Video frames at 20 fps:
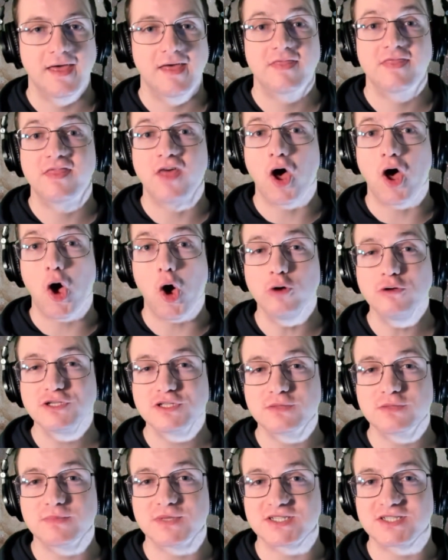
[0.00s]
The
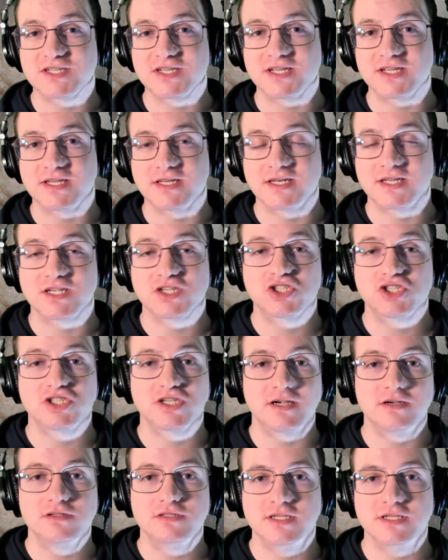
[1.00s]
host machine
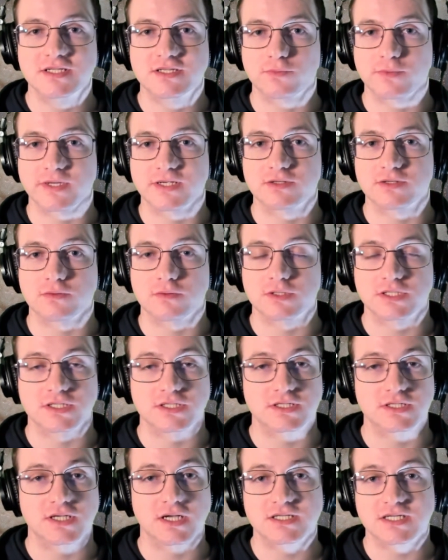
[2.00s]
shares its resources
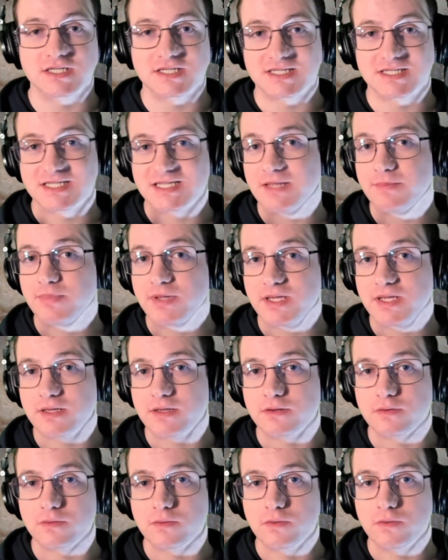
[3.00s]
such as
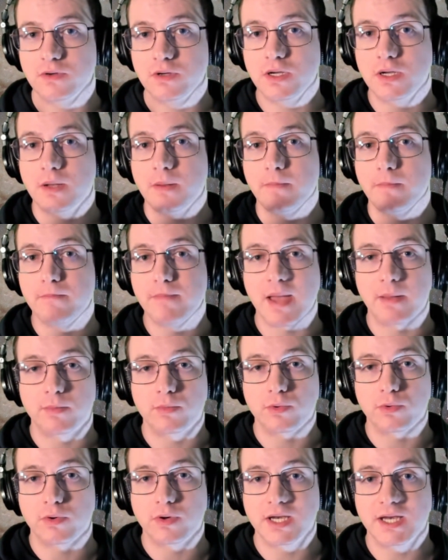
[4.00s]
CPU,
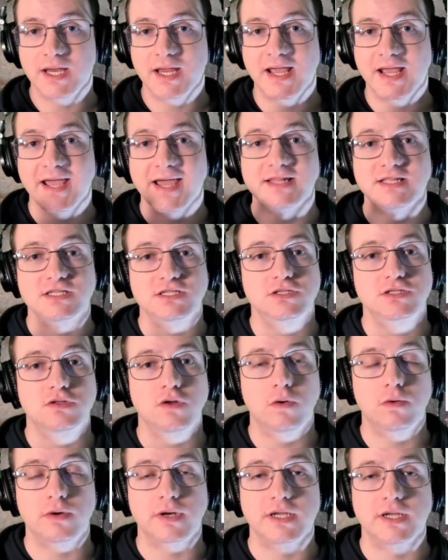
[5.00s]
memory, and
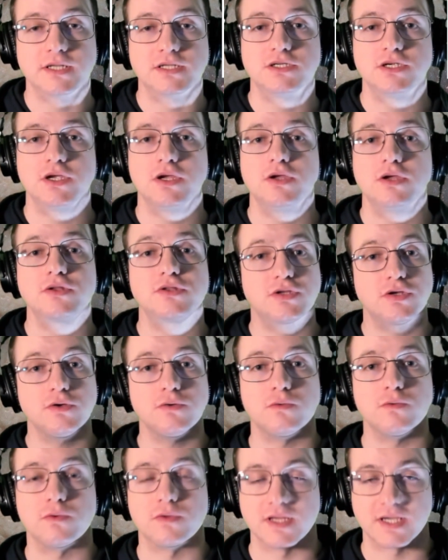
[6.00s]
storage to the